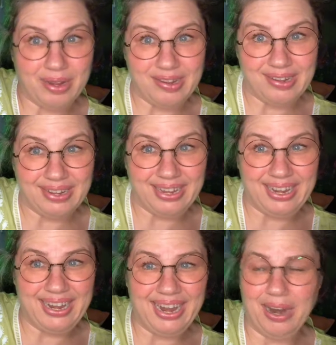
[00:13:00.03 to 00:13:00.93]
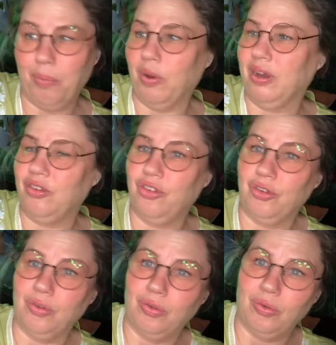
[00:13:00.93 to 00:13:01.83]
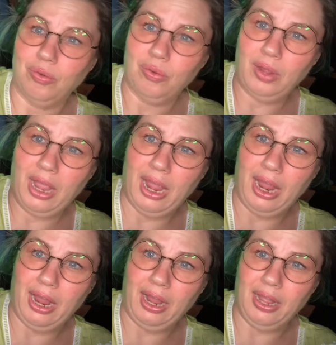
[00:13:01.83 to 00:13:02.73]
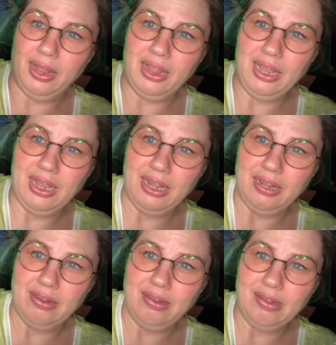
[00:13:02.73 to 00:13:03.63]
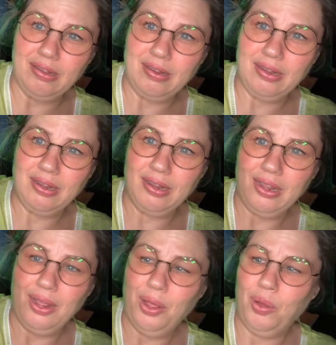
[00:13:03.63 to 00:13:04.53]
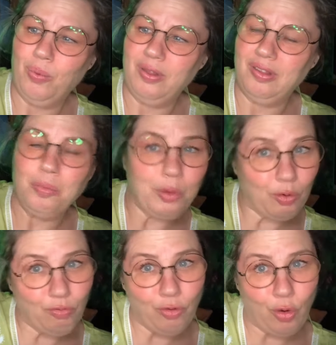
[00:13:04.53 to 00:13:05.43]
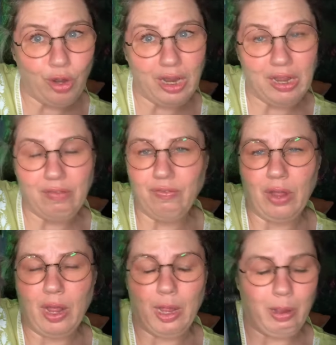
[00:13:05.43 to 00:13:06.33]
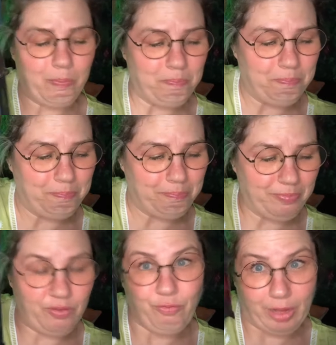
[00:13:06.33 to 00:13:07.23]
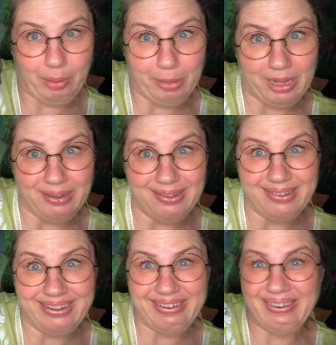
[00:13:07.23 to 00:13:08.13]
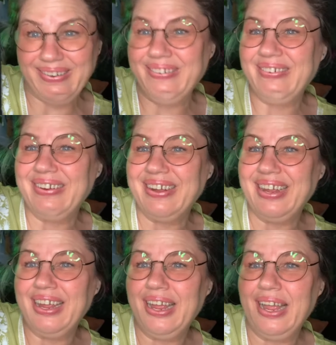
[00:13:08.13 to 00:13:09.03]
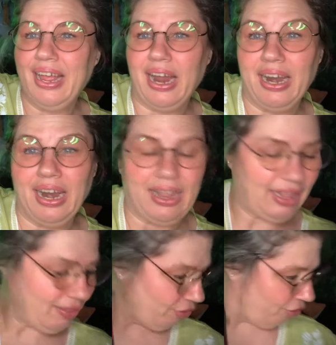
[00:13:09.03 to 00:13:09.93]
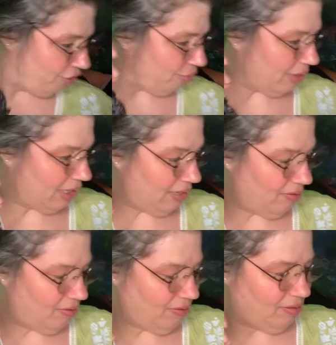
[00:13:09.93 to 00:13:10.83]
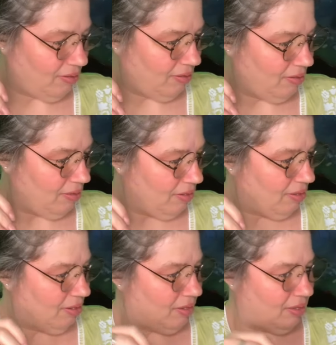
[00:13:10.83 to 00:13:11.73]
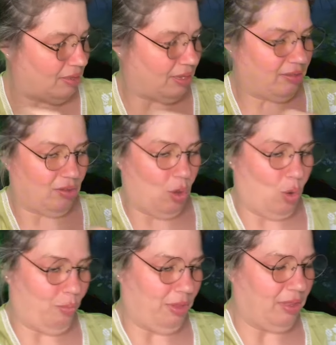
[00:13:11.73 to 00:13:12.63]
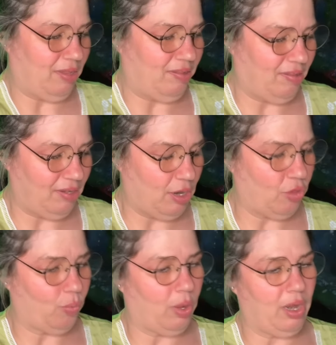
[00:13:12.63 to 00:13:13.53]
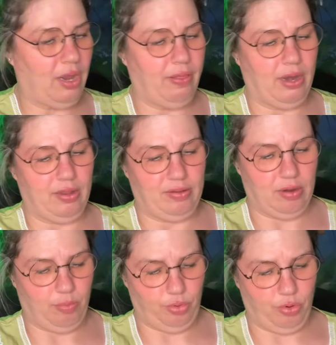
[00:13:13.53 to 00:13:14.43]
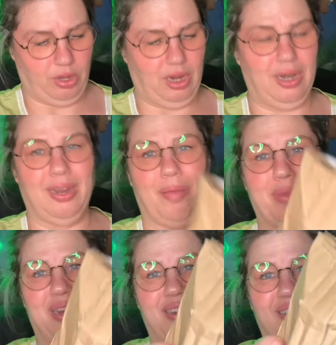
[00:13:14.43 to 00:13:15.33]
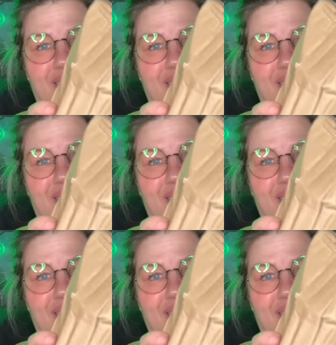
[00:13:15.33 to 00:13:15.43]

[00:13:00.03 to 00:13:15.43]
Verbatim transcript: my ceiling, and I wanted to hang these with some little votive, um, the flameless, you know. Um, I think there's two of these. Let's hope that this is another one and that it's not broken. I mean,